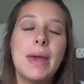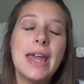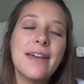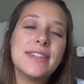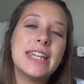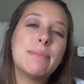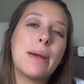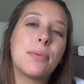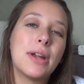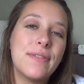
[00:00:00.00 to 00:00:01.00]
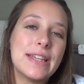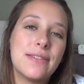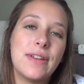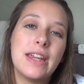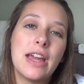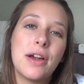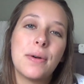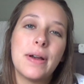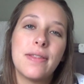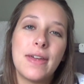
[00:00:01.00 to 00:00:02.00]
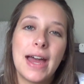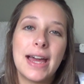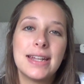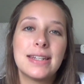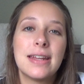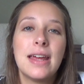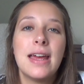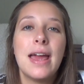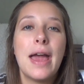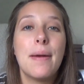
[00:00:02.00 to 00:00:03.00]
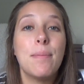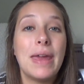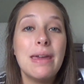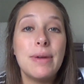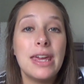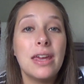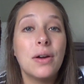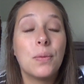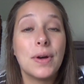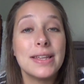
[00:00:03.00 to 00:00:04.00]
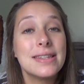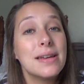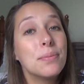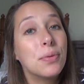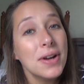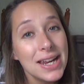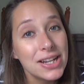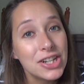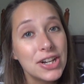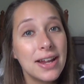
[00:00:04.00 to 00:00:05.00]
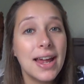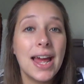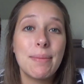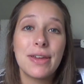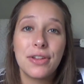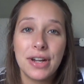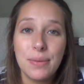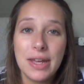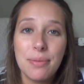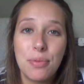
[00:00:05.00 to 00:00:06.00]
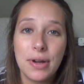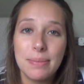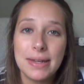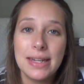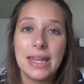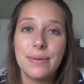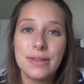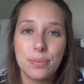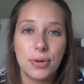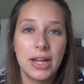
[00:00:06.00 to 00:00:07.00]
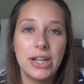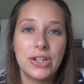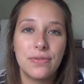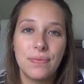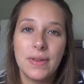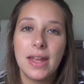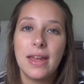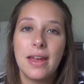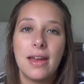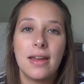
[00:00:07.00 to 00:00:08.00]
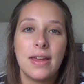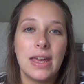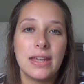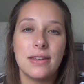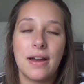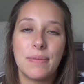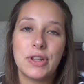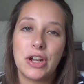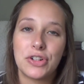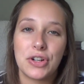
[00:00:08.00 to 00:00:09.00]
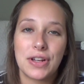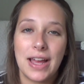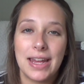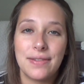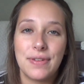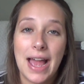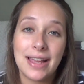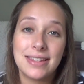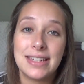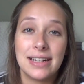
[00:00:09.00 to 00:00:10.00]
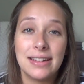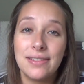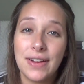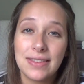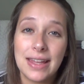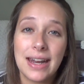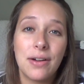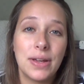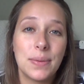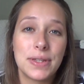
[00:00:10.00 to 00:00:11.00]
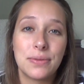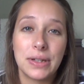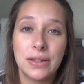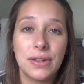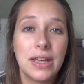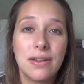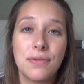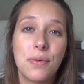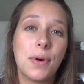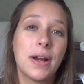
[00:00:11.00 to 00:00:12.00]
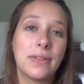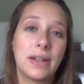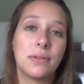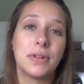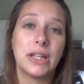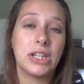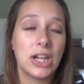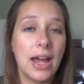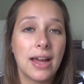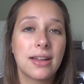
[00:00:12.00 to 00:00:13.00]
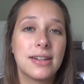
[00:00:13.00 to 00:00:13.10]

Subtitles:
may have seen in my previous video that baby was breech. At my 30-week appointment, he was breech. The doctor kind of accidentally found that out. He wasn't really looking for it. They don't really check